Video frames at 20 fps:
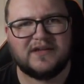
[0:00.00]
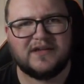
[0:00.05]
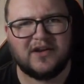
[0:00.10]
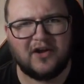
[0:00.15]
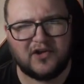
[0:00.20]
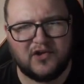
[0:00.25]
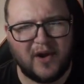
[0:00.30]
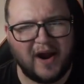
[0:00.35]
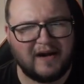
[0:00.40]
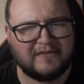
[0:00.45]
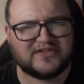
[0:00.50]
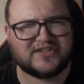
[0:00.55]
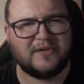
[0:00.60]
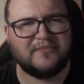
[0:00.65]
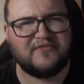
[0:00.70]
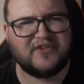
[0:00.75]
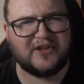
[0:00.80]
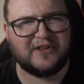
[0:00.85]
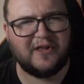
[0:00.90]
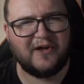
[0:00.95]
You know, you have
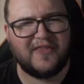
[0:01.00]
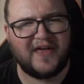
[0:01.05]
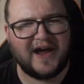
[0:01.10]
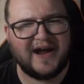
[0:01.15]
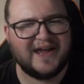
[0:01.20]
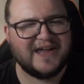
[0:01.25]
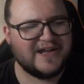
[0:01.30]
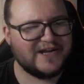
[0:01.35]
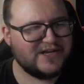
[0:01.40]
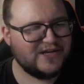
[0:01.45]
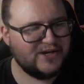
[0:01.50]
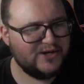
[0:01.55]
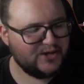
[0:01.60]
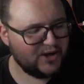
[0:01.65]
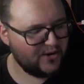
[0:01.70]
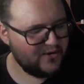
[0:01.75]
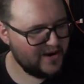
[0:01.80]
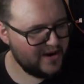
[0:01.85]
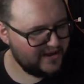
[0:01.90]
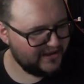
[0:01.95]
something like that. You
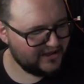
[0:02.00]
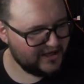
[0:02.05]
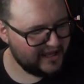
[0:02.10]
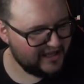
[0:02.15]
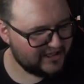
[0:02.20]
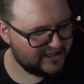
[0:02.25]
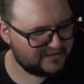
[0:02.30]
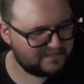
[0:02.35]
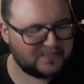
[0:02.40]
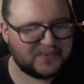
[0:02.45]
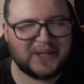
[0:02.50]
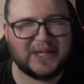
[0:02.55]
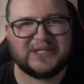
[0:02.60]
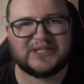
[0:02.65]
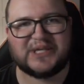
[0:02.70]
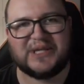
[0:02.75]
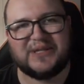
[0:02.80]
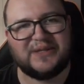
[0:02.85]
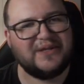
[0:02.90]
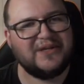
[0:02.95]
don't
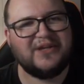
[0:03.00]
explicitly,